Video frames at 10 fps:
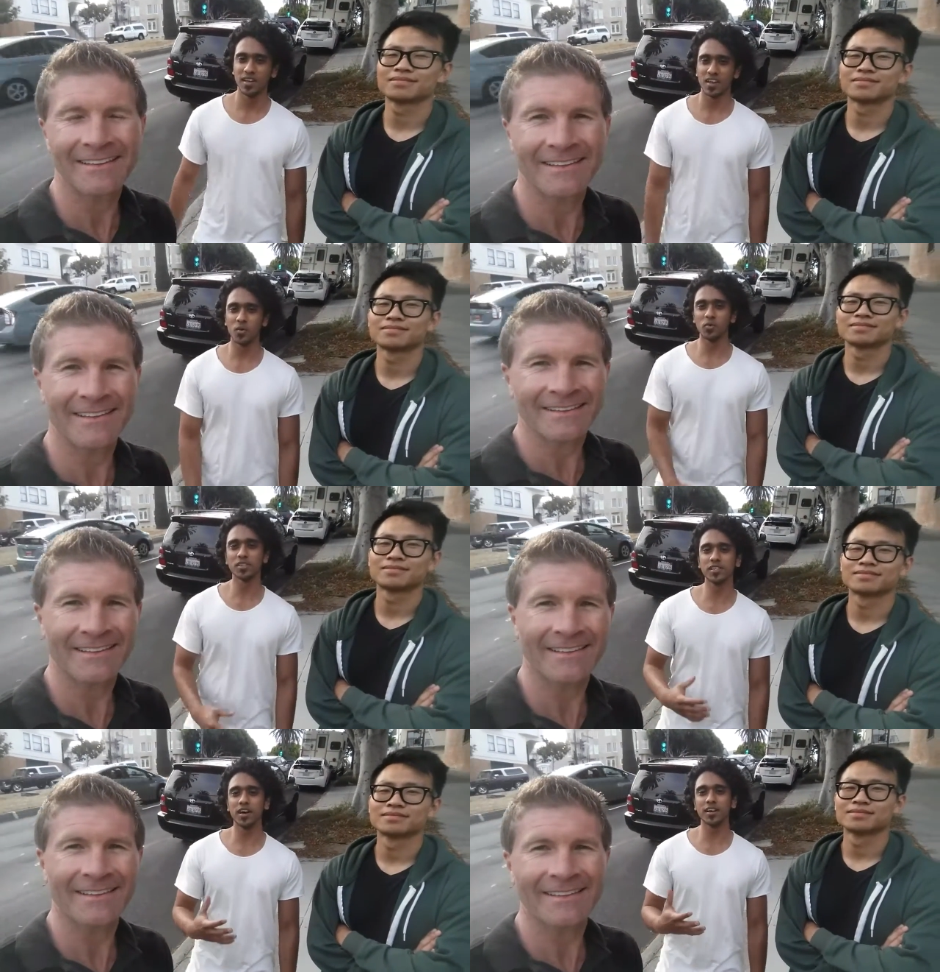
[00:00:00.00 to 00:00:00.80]
Speaker 1: It was
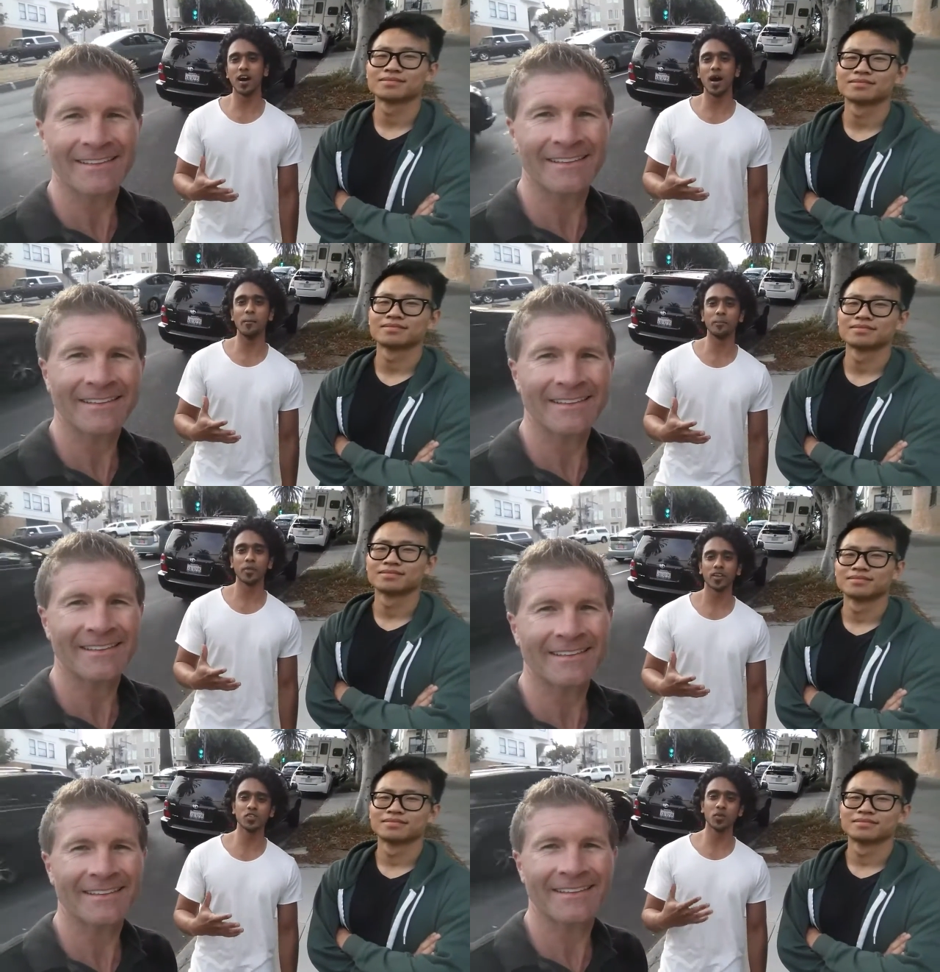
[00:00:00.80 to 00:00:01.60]
that um,
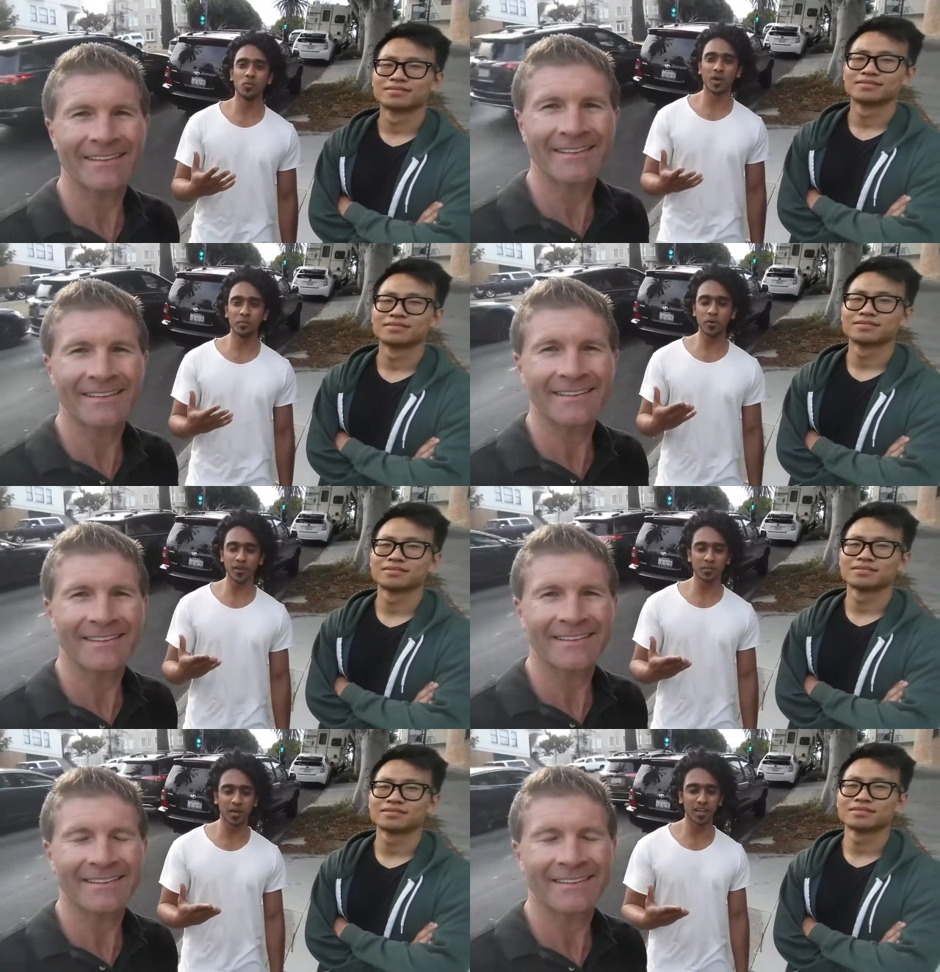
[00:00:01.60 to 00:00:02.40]
so at one point
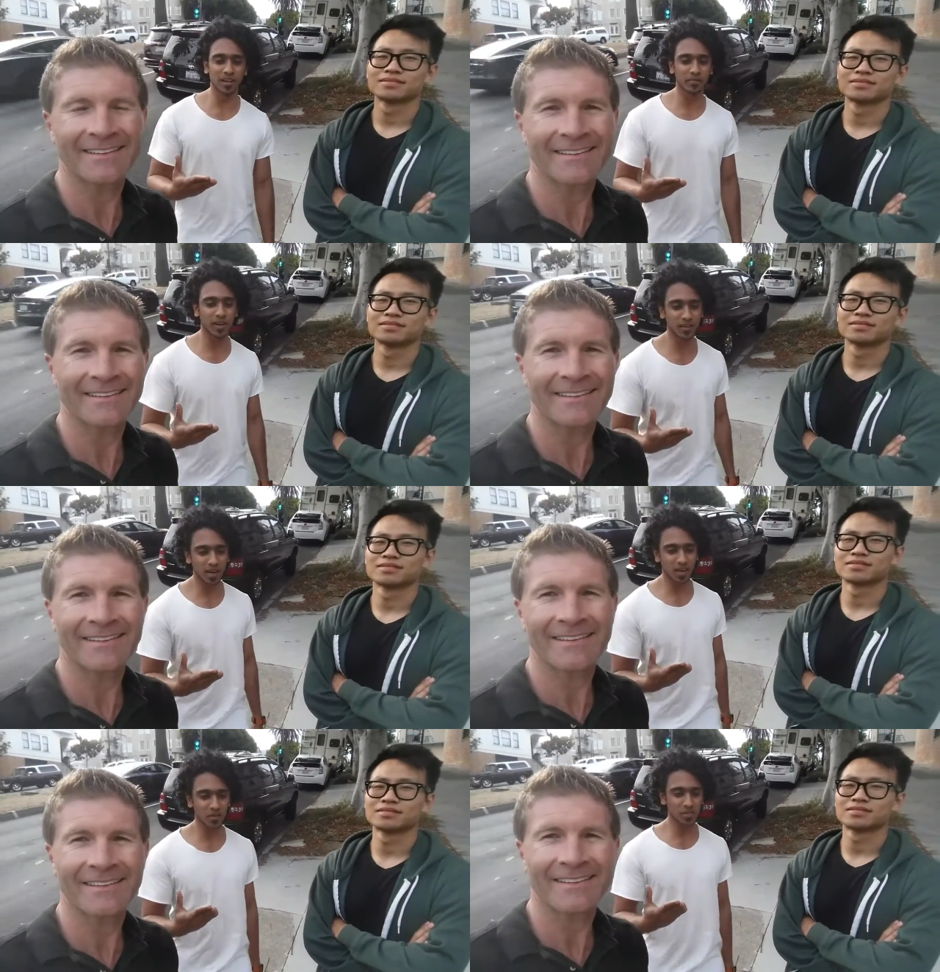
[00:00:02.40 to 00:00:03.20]
in my life I,
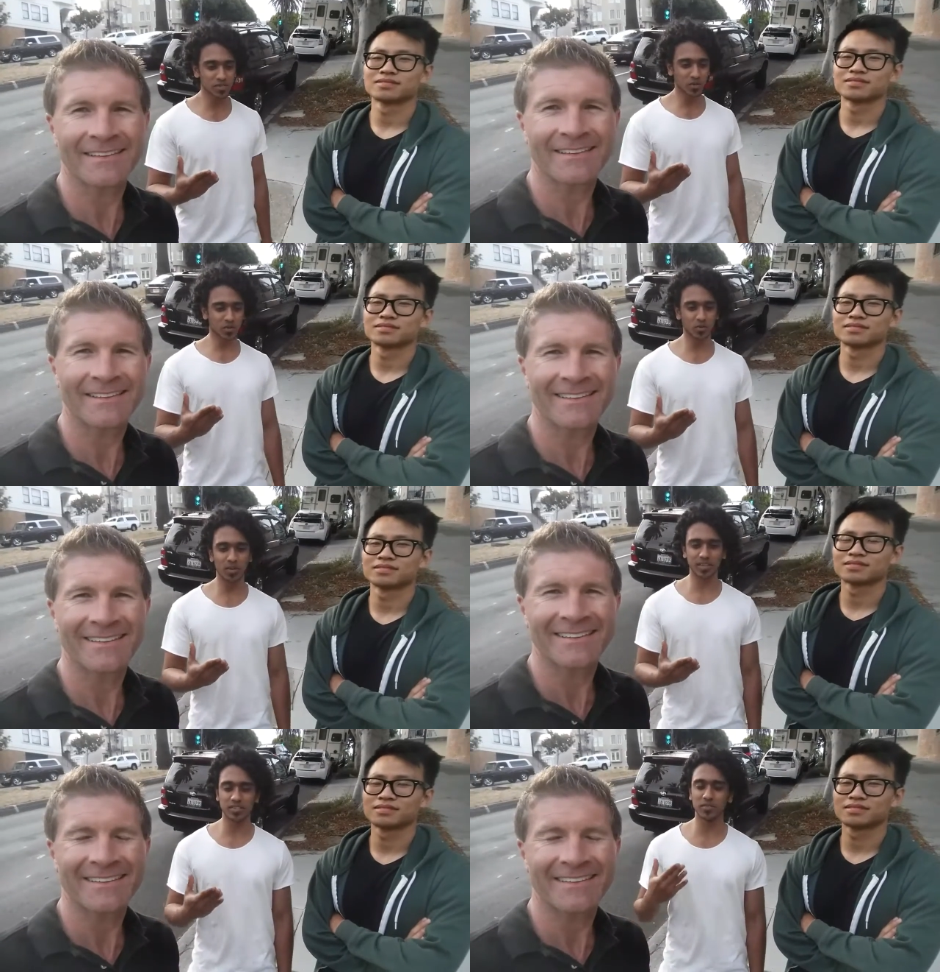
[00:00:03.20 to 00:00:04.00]
I was going through
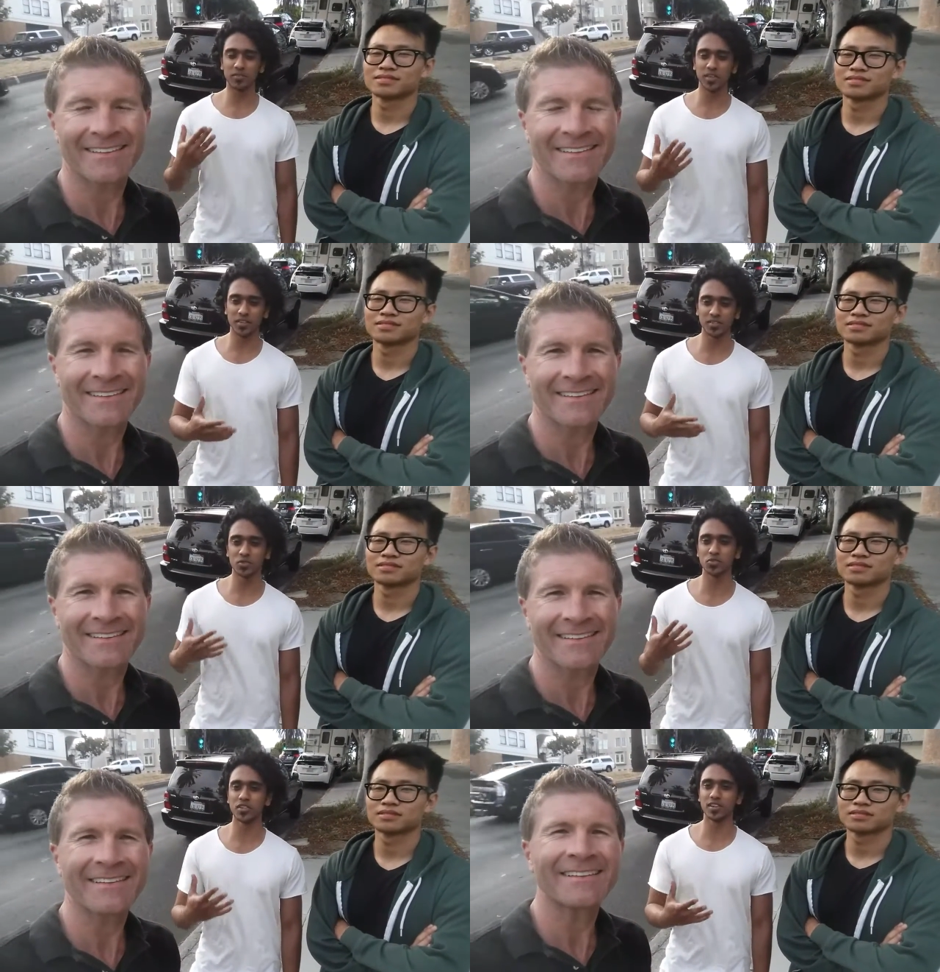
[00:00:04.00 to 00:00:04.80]
like severe
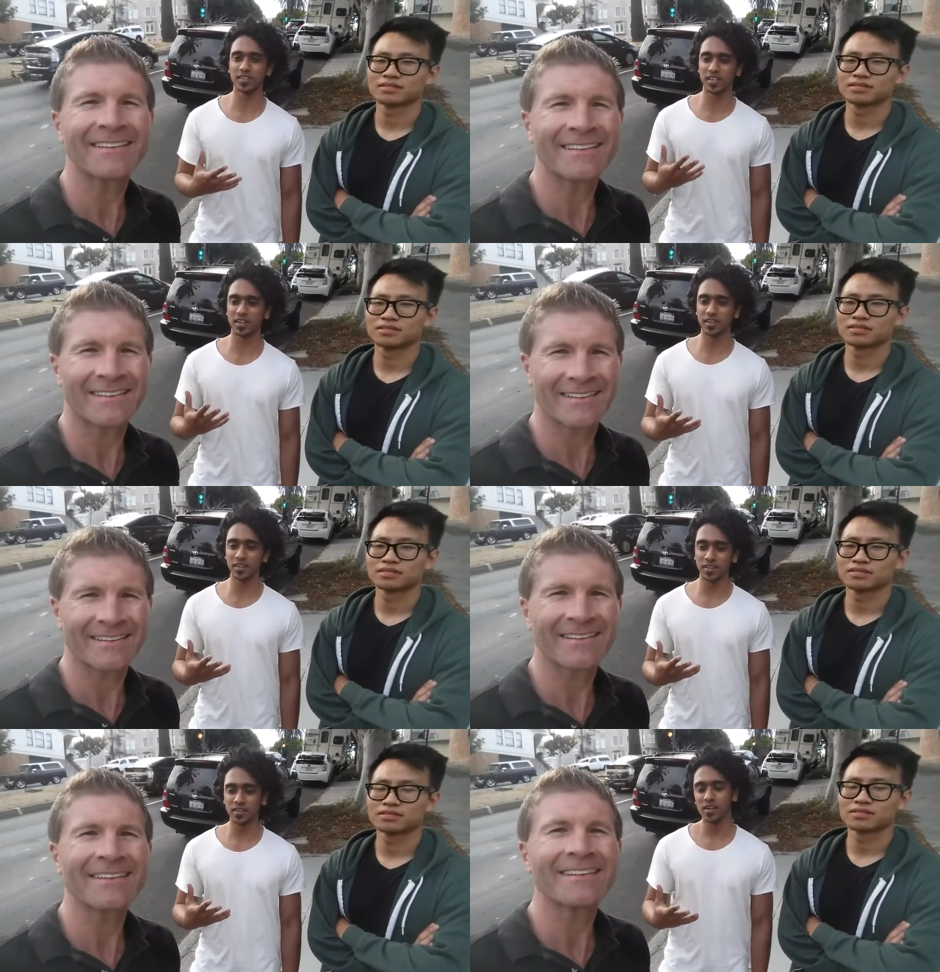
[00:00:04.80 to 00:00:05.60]
social anxiety
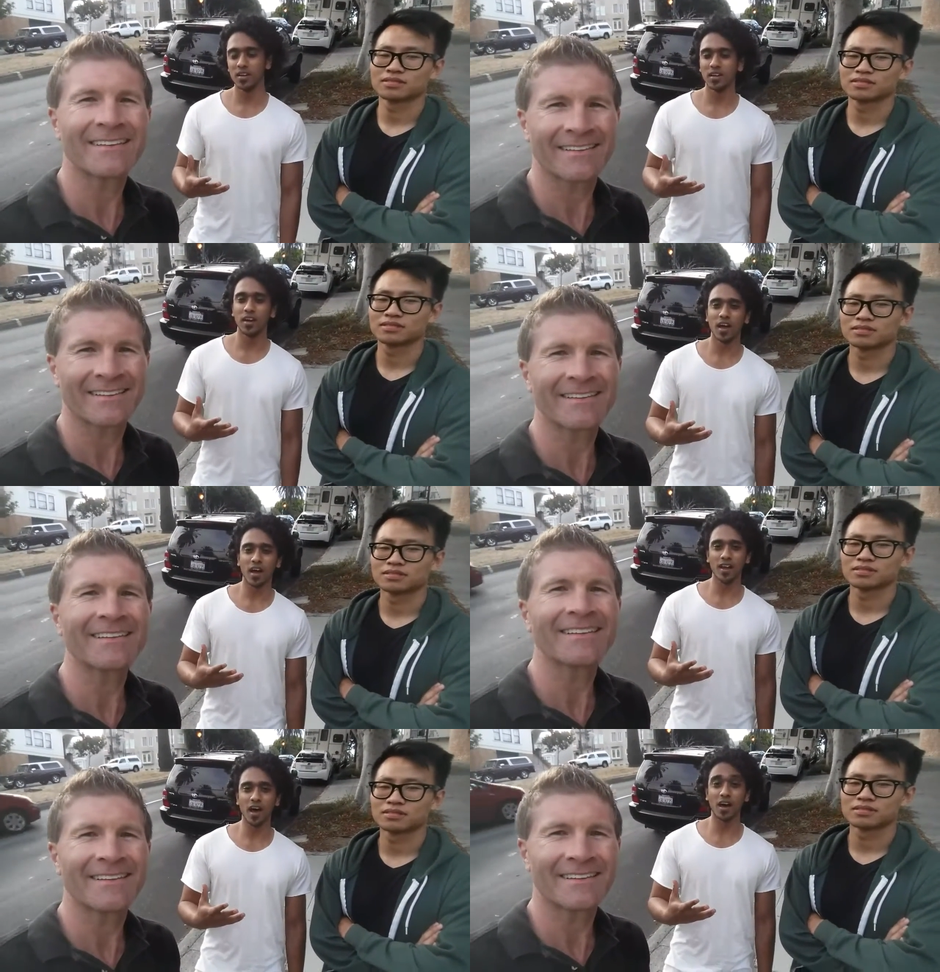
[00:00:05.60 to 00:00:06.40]

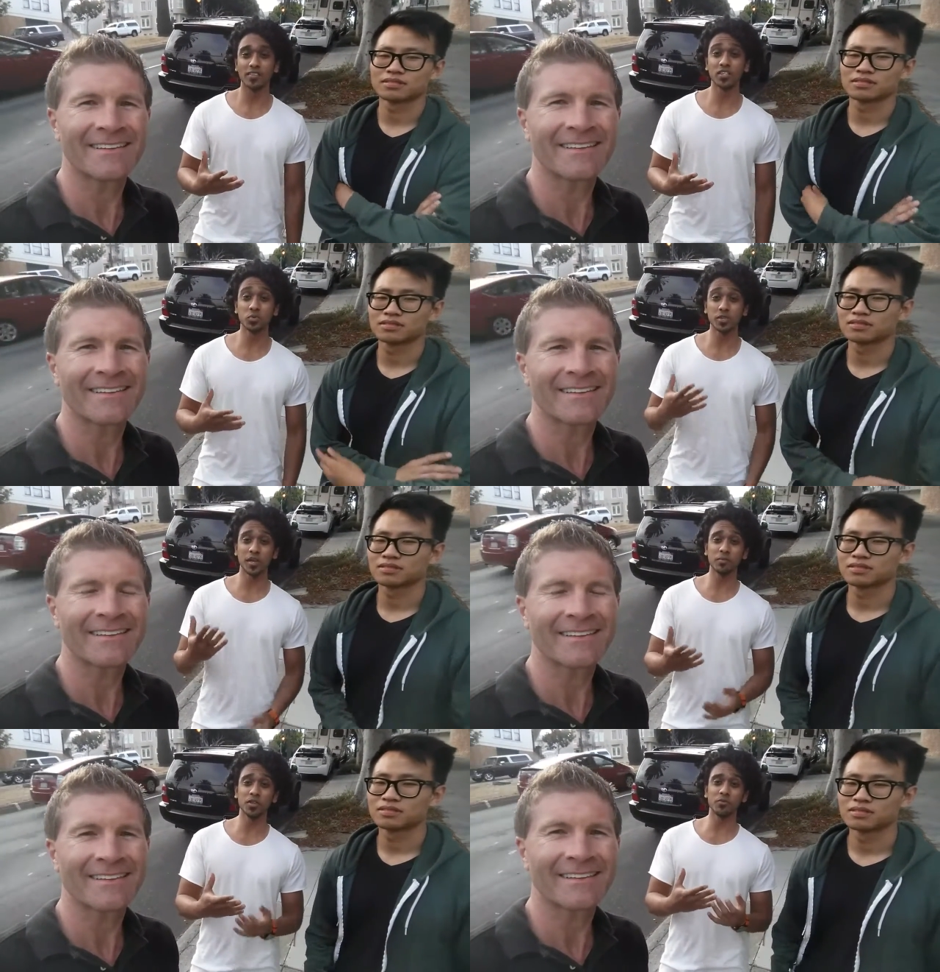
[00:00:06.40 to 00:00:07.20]
and uh, this was
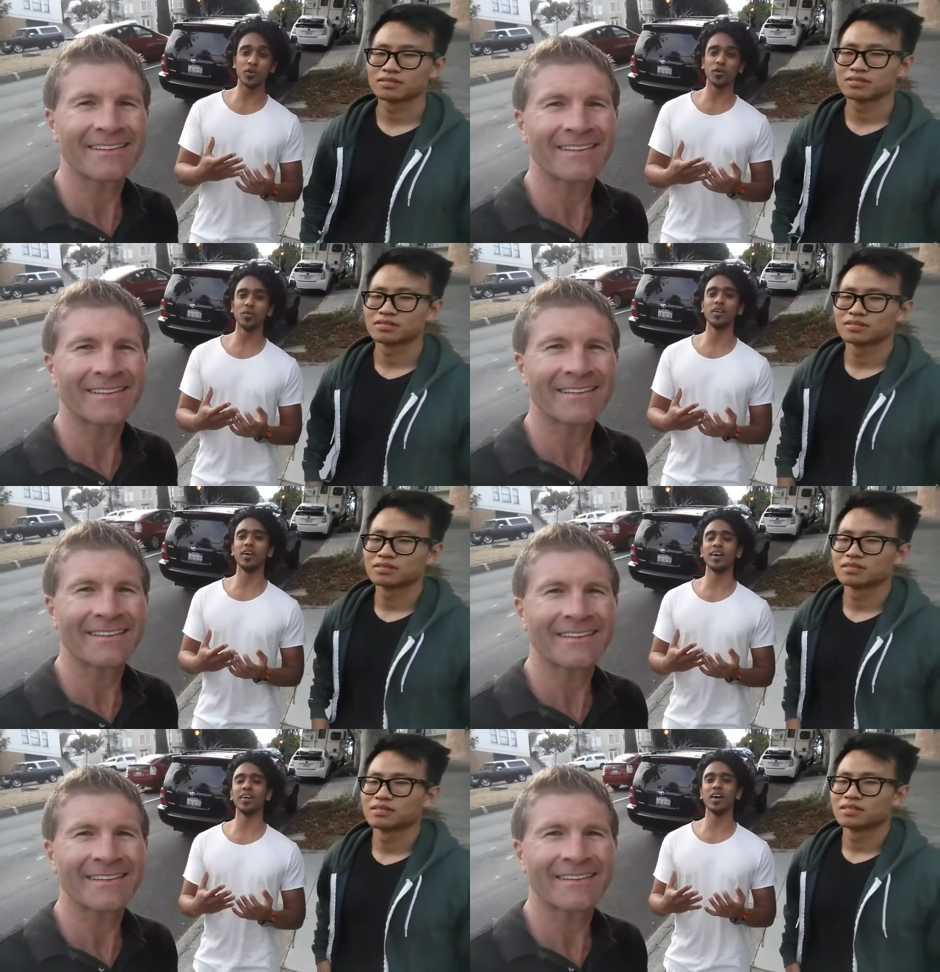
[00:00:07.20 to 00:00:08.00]
up to the point where
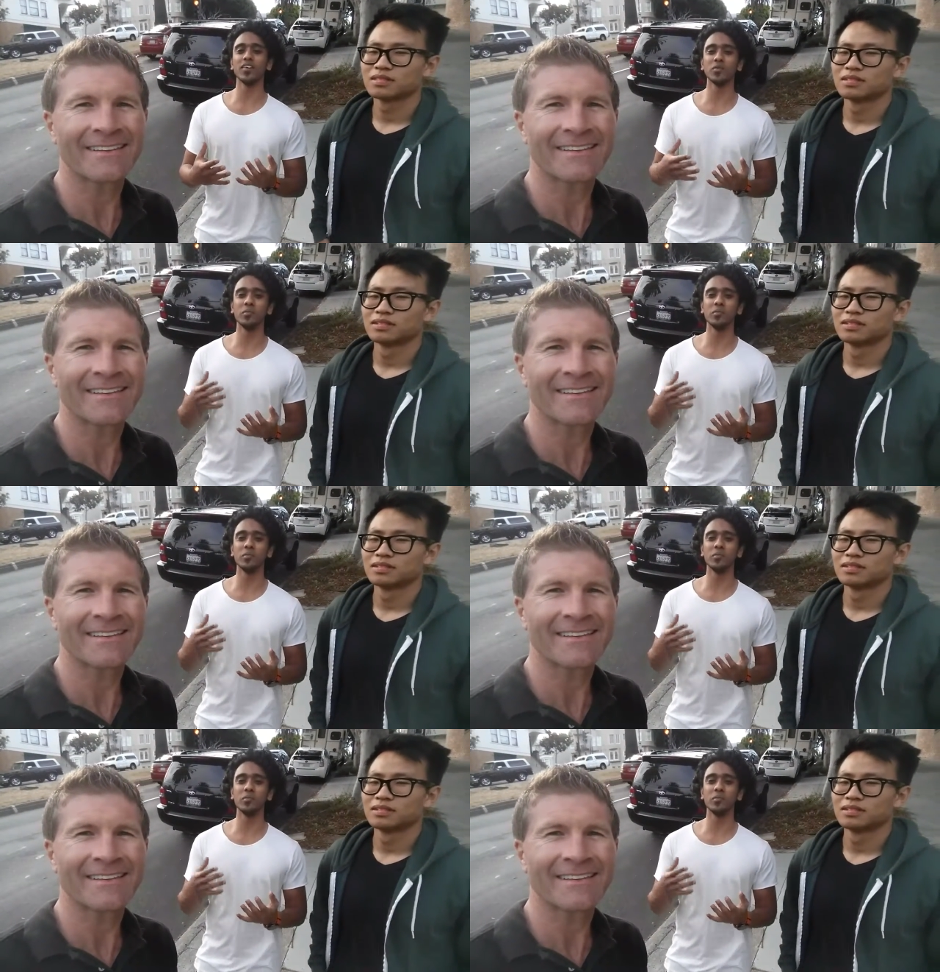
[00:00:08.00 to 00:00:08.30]
I, I